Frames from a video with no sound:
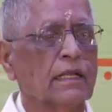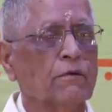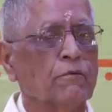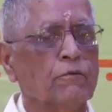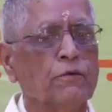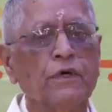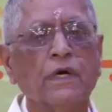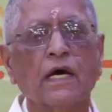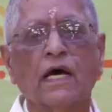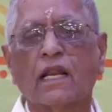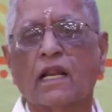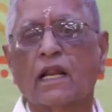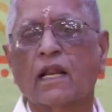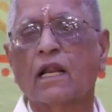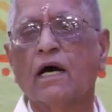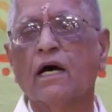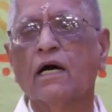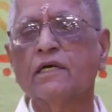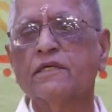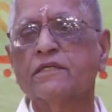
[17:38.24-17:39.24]
we are
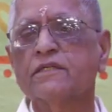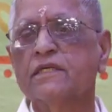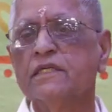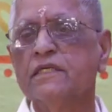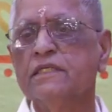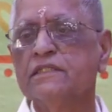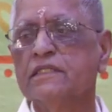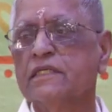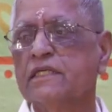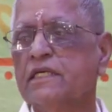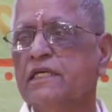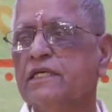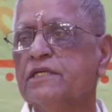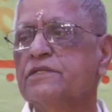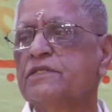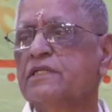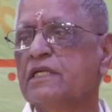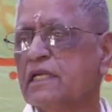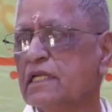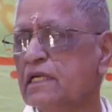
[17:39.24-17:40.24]
not teaching
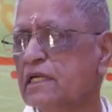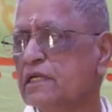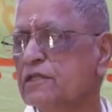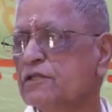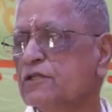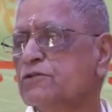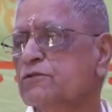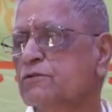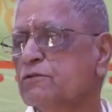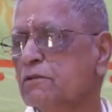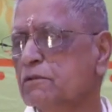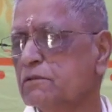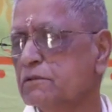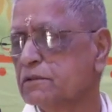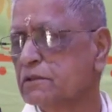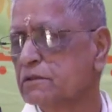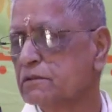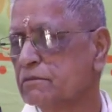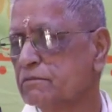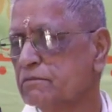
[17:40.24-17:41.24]
history in the schools.
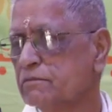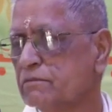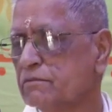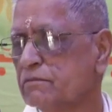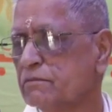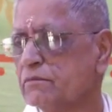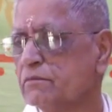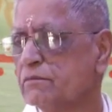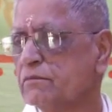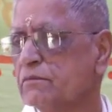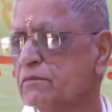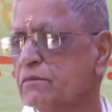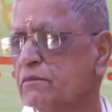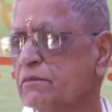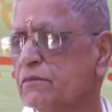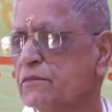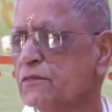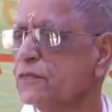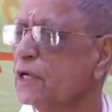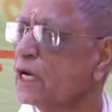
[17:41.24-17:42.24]

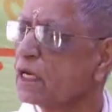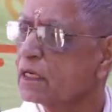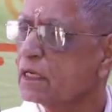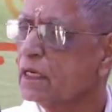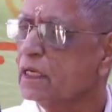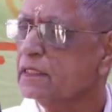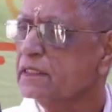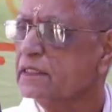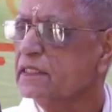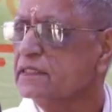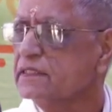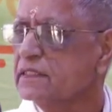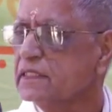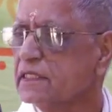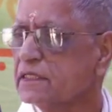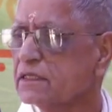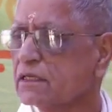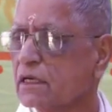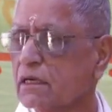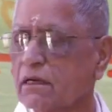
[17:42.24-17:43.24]
We are not teaching
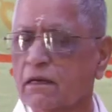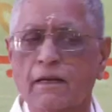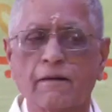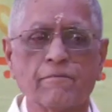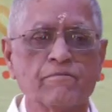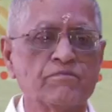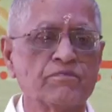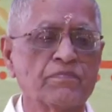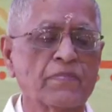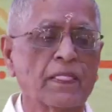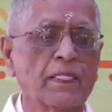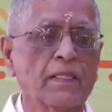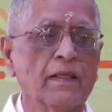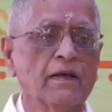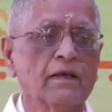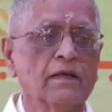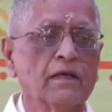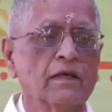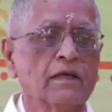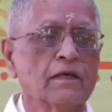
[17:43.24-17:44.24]
it all.
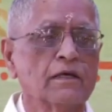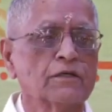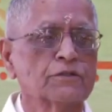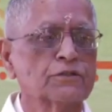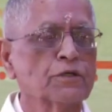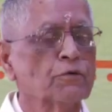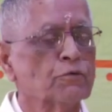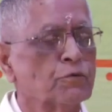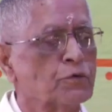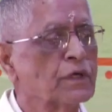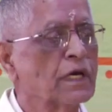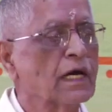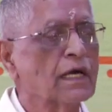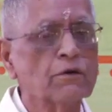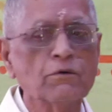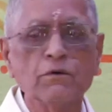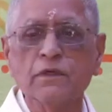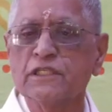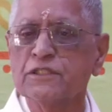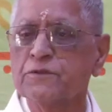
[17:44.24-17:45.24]
So we are
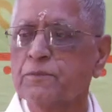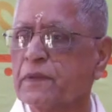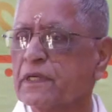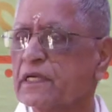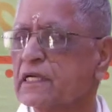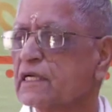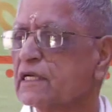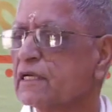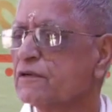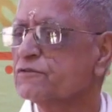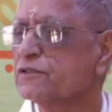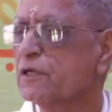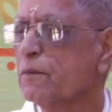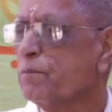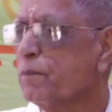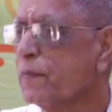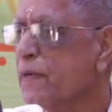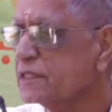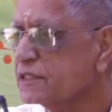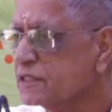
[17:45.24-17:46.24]
only speaking of some
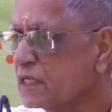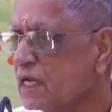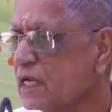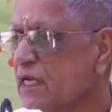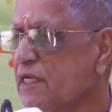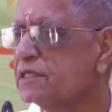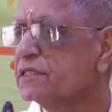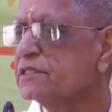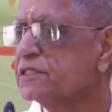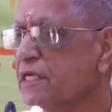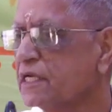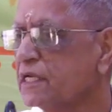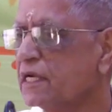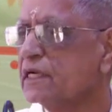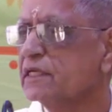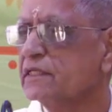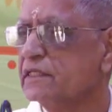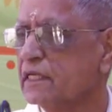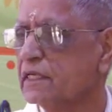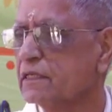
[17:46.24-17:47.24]
personalities here
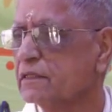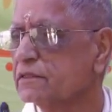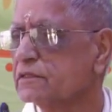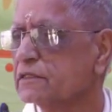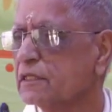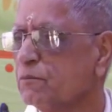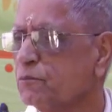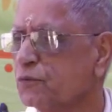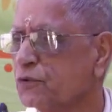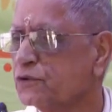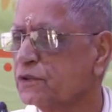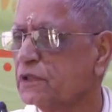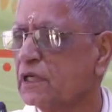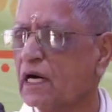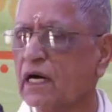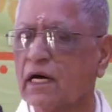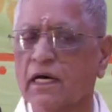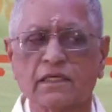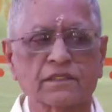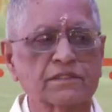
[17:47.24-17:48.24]
and there. Some
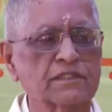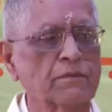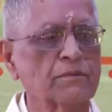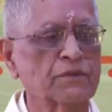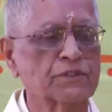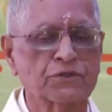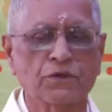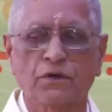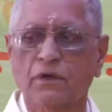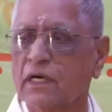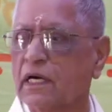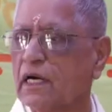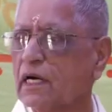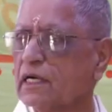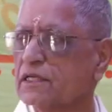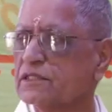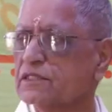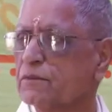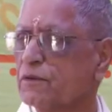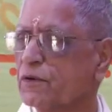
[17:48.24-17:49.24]
Buddha, some
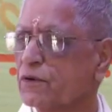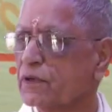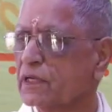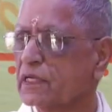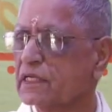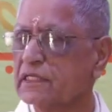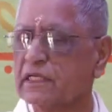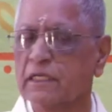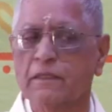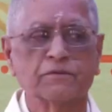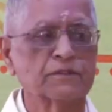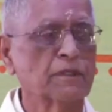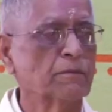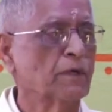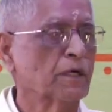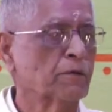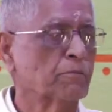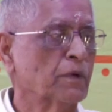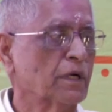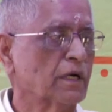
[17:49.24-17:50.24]
Ashoka, some Aurangzeb, some
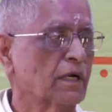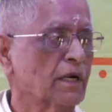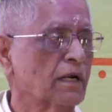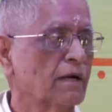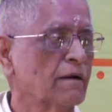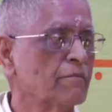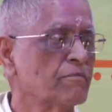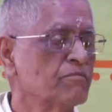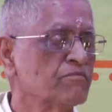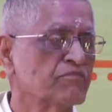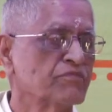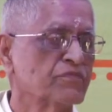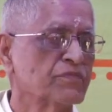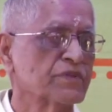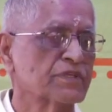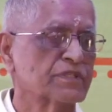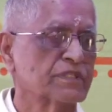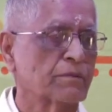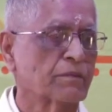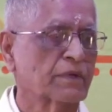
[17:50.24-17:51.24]
Akbar,
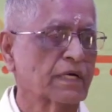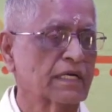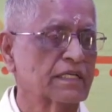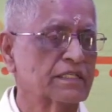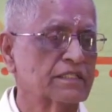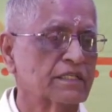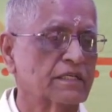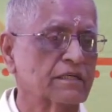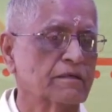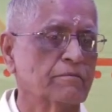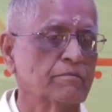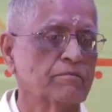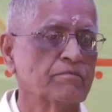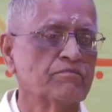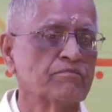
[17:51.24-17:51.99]
some Curzon.